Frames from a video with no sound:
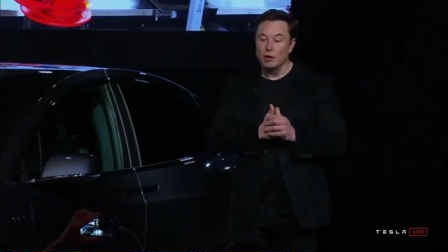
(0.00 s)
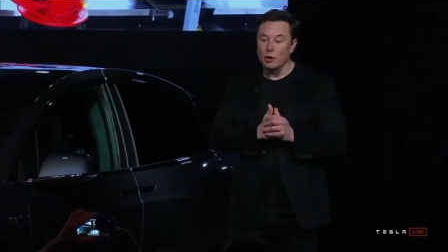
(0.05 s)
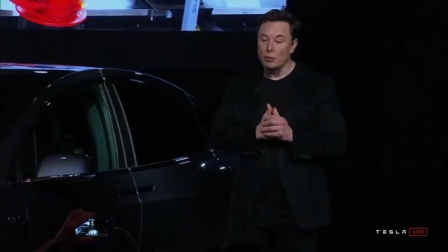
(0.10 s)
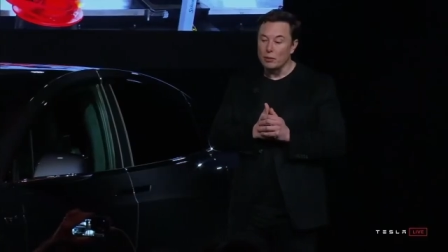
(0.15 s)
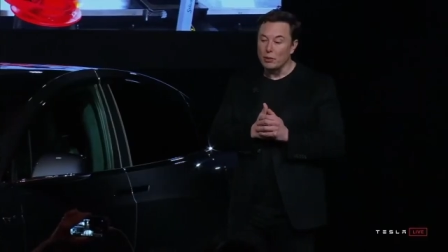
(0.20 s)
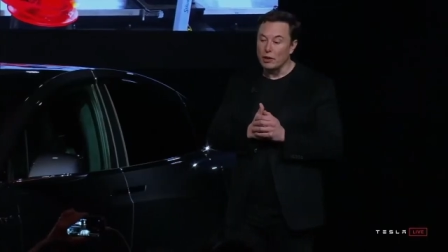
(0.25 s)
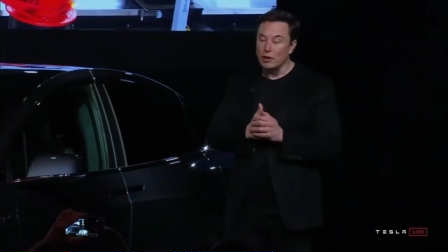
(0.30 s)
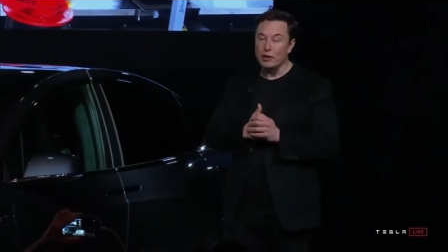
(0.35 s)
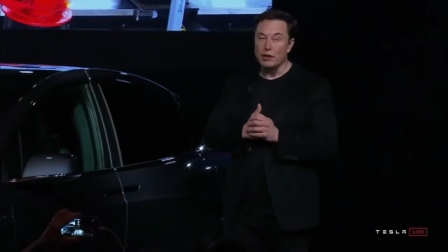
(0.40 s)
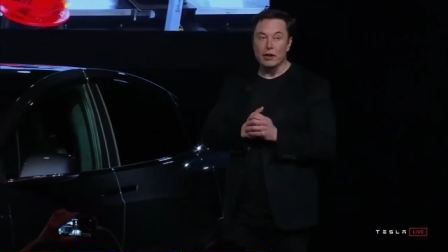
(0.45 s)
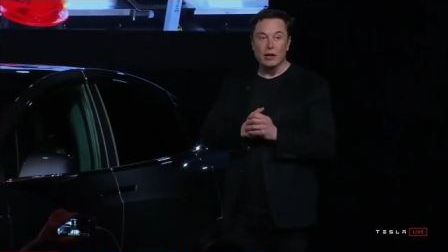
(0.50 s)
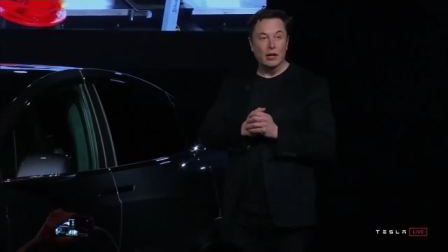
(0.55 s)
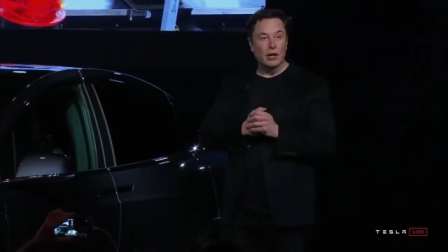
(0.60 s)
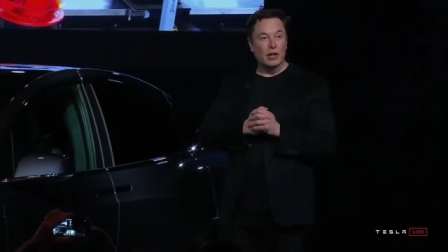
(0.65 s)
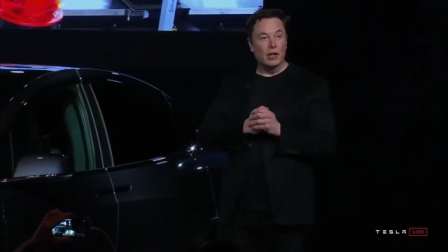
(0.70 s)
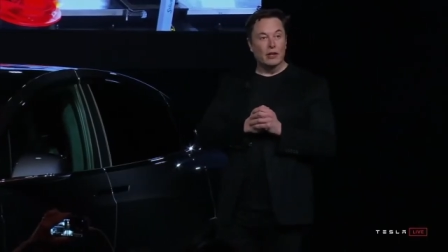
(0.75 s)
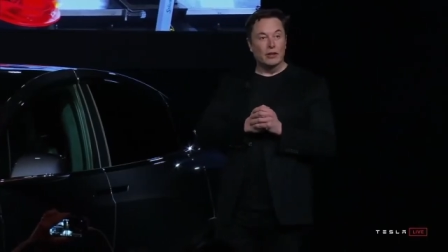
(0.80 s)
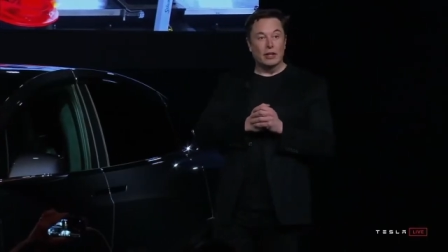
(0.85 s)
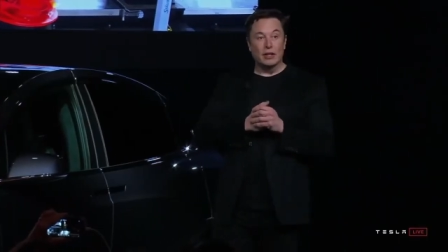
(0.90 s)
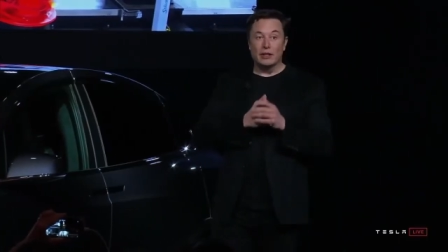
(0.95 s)
the hard part.
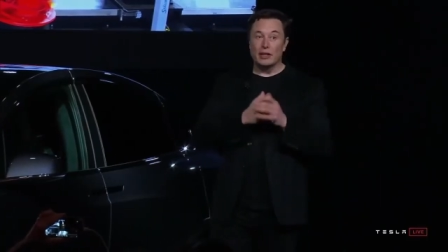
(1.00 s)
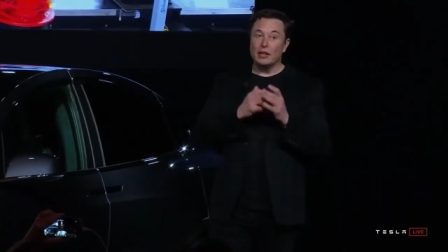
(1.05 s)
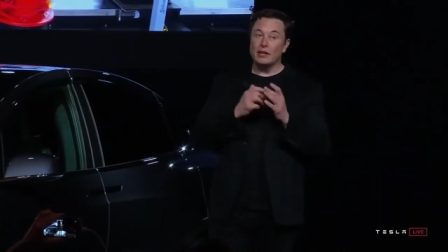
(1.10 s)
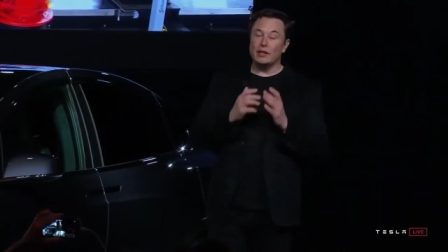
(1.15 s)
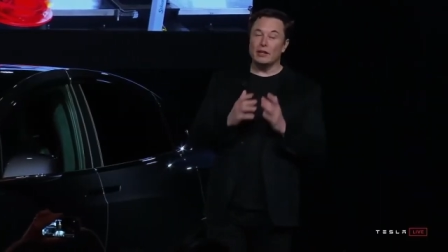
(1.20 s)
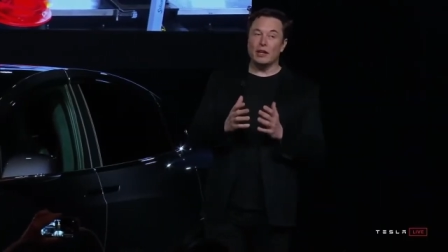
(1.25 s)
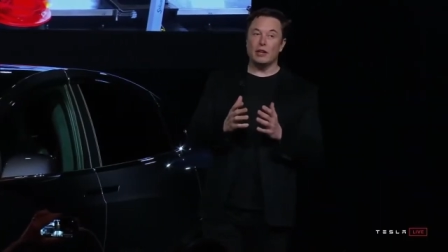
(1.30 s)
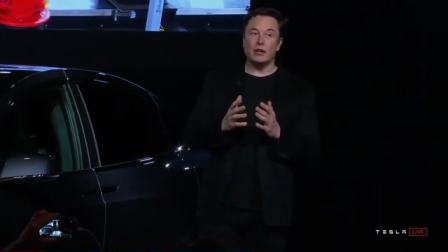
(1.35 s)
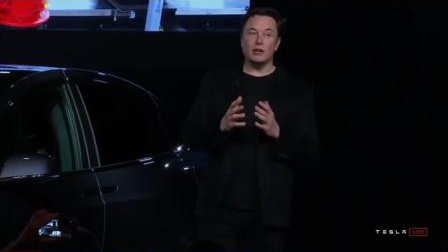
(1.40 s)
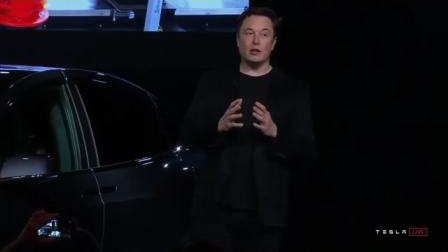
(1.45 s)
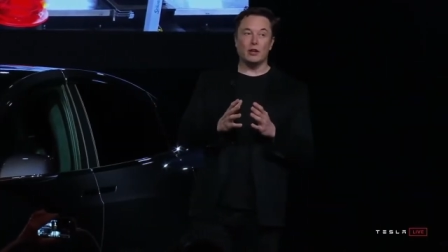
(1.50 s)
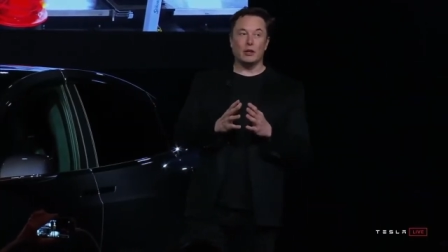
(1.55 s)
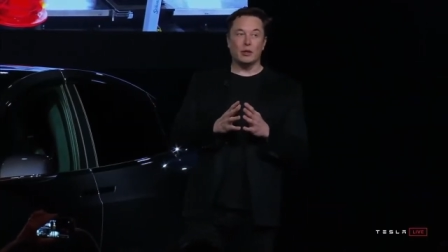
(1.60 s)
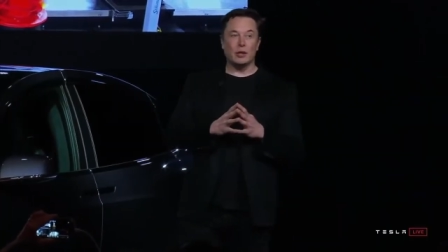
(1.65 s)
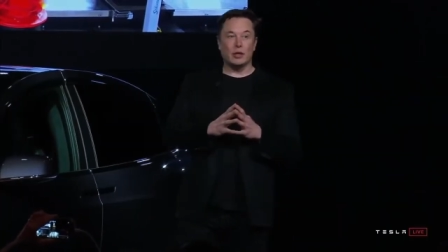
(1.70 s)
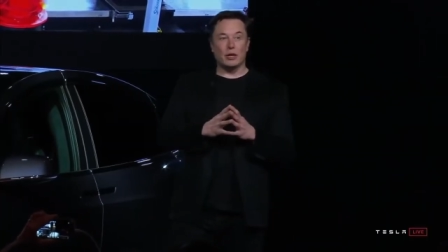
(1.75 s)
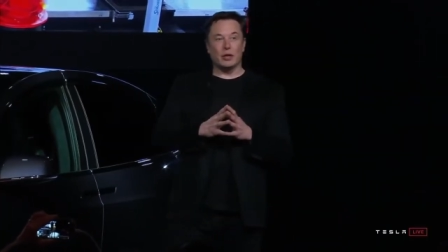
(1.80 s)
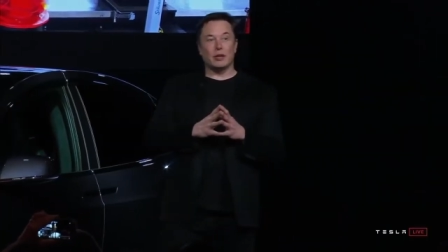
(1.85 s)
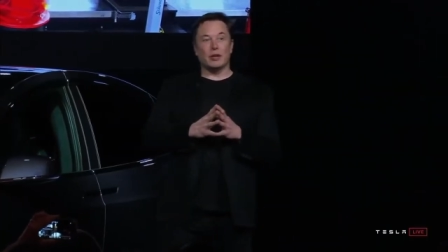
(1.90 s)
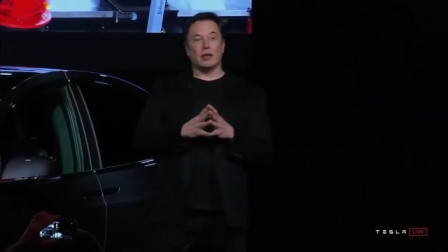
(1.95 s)
Then, then
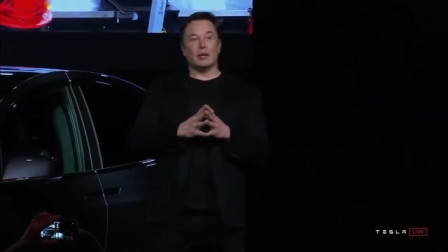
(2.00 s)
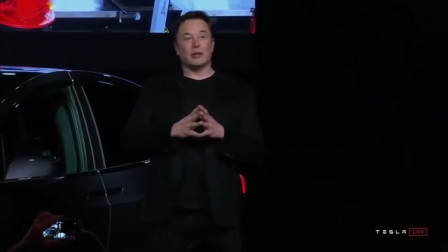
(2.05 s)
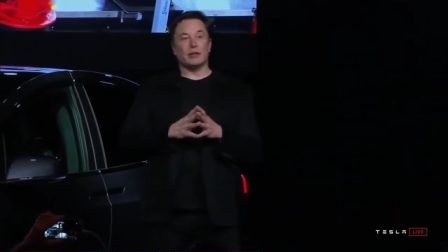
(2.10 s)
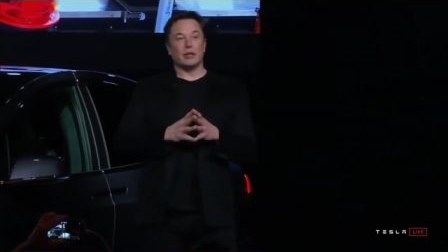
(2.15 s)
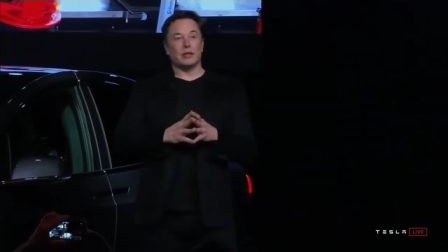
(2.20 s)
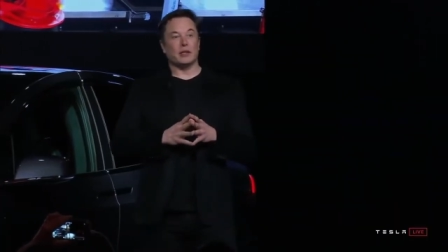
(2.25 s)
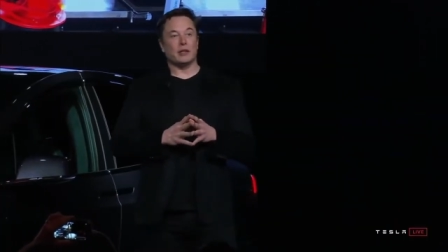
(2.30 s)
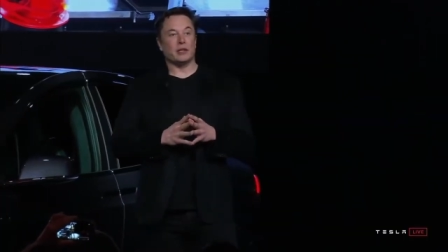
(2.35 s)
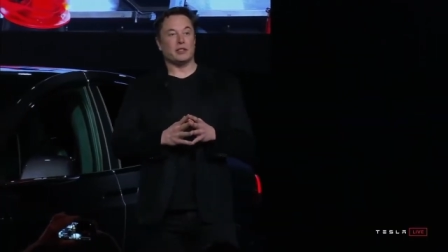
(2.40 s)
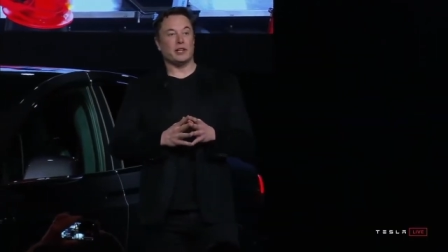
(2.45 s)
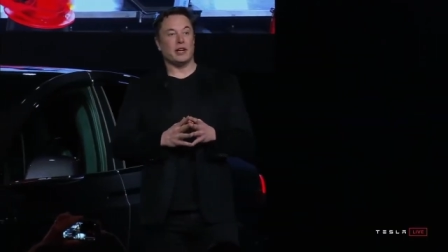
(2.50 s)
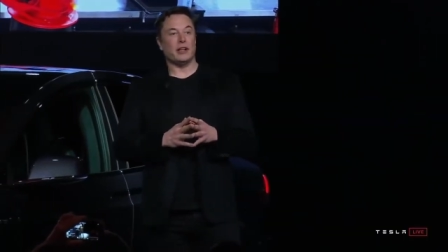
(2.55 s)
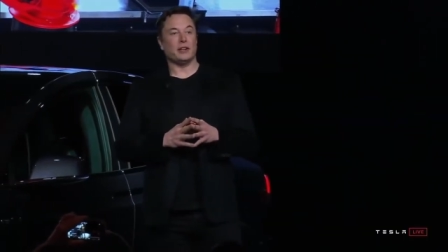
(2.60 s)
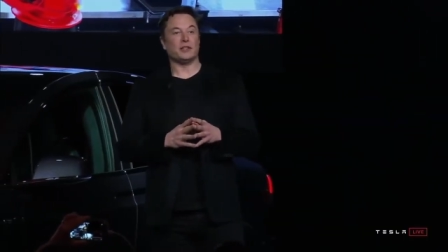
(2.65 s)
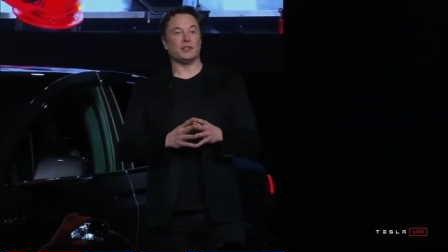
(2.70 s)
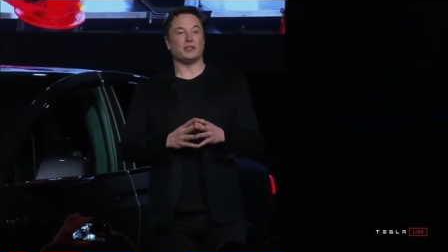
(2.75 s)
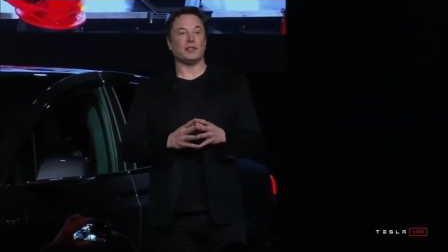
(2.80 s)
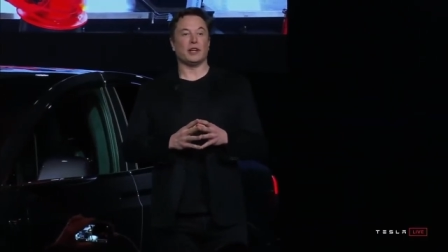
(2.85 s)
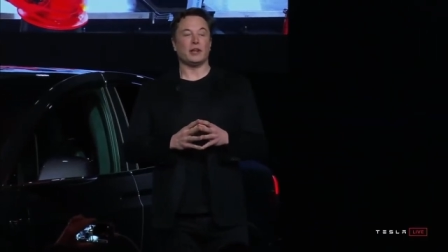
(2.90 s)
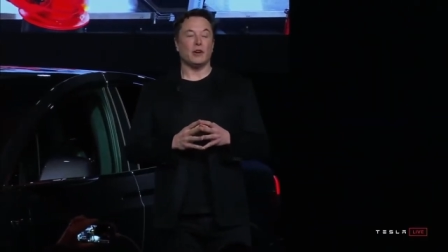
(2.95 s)
the, the, the
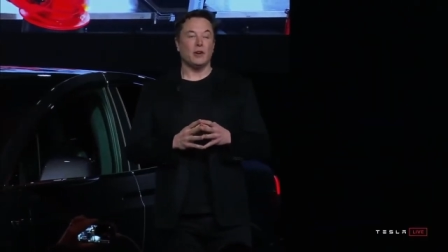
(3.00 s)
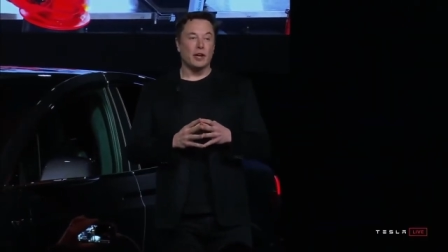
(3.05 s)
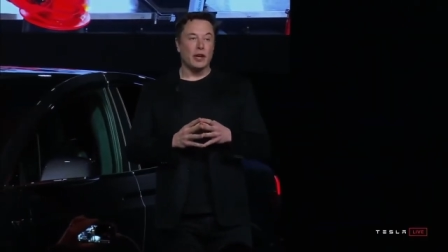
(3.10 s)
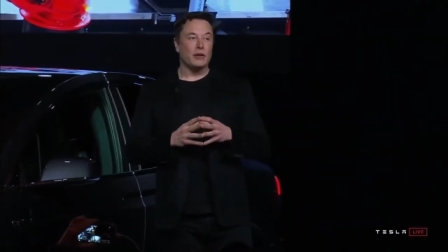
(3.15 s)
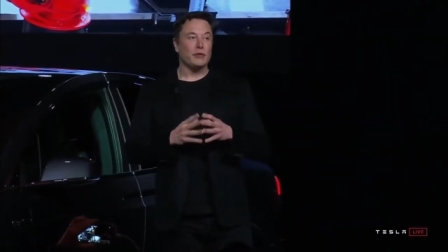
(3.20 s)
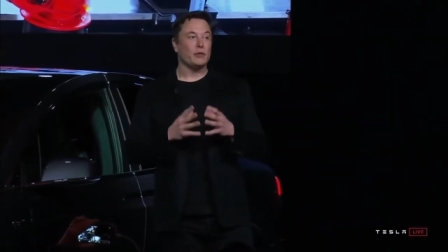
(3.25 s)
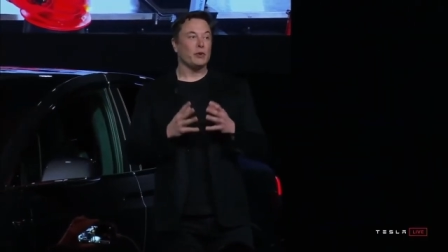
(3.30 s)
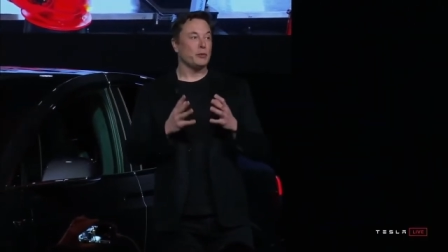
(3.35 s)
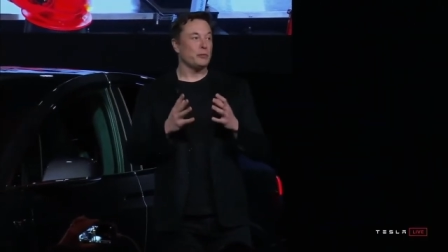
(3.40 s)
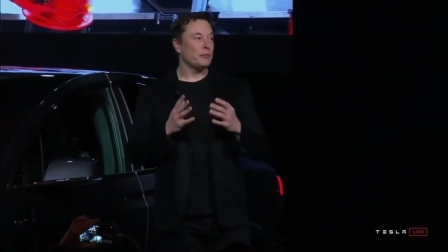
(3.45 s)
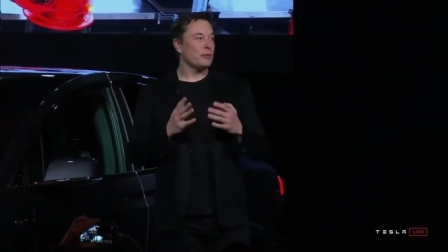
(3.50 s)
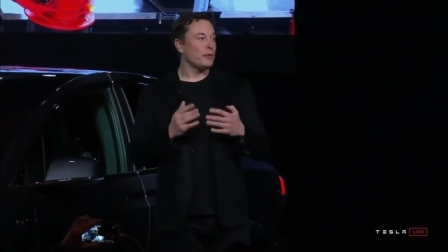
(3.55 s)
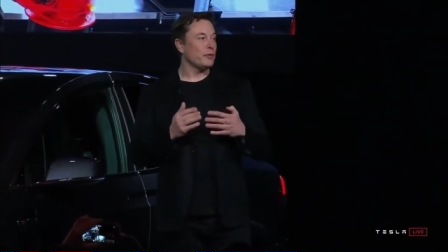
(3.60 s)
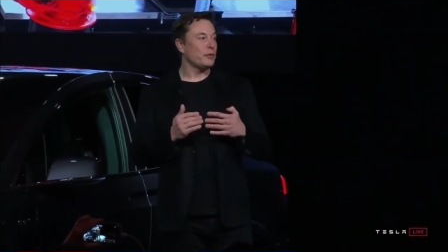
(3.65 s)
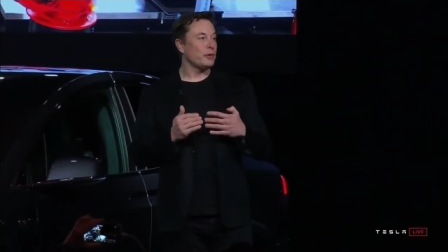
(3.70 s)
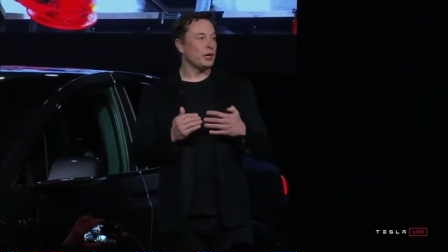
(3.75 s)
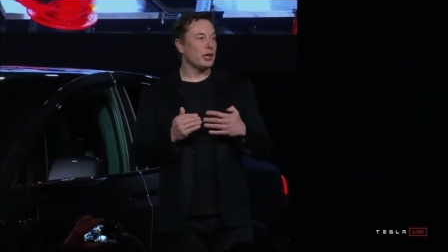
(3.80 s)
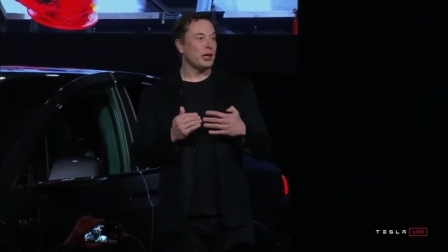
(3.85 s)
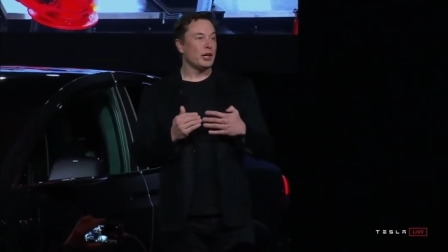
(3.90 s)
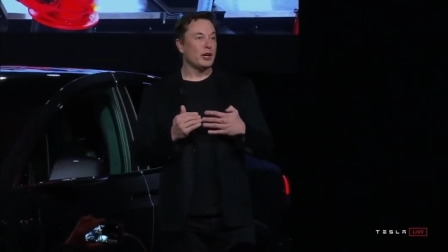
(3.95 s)
challenge is like, okay, if we,
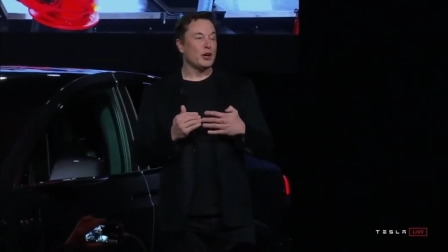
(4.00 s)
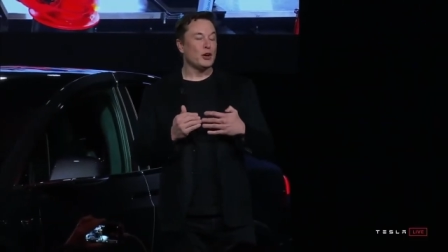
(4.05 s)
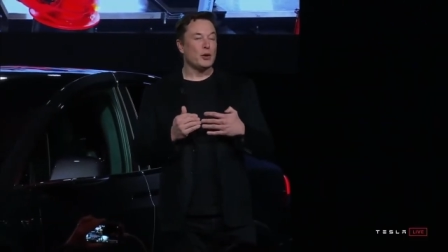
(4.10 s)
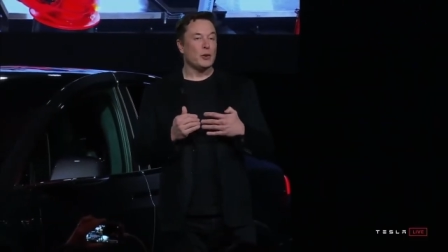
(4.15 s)
if we